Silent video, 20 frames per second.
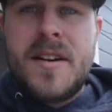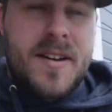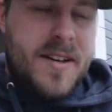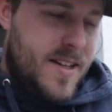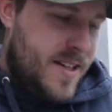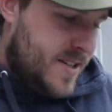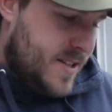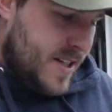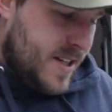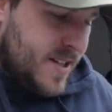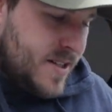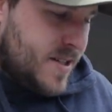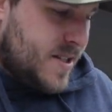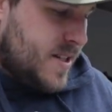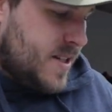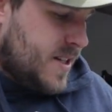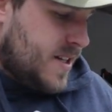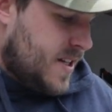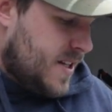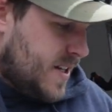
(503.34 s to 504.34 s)
He says
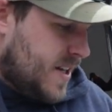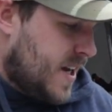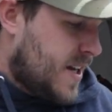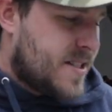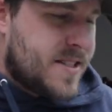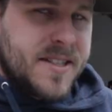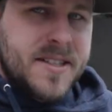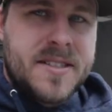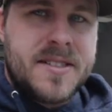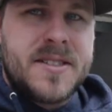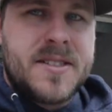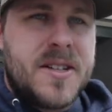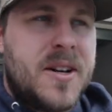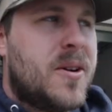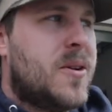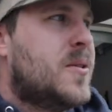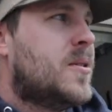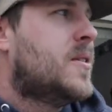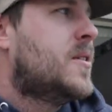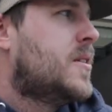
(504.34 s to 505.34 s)
he guesses.
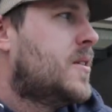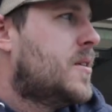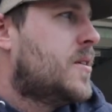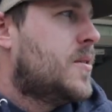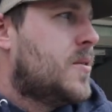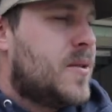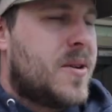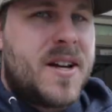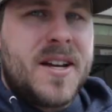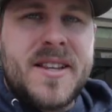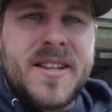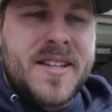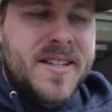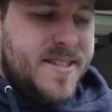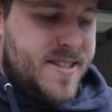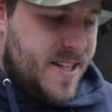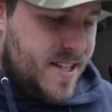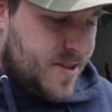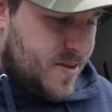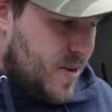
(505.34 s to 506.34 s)
So we'll get these
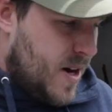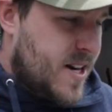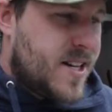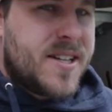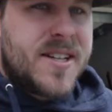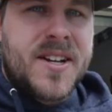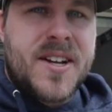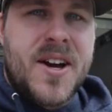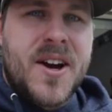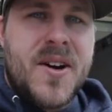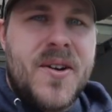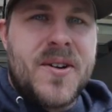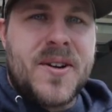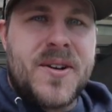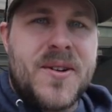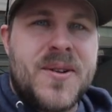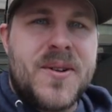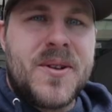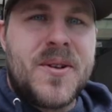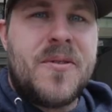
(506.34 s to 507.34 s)
things ready to go and
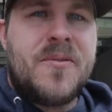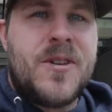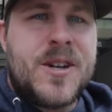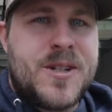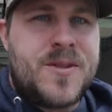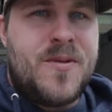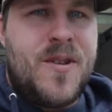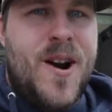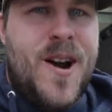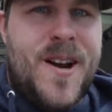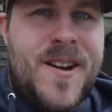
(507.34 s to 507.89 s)
do a little fish fry.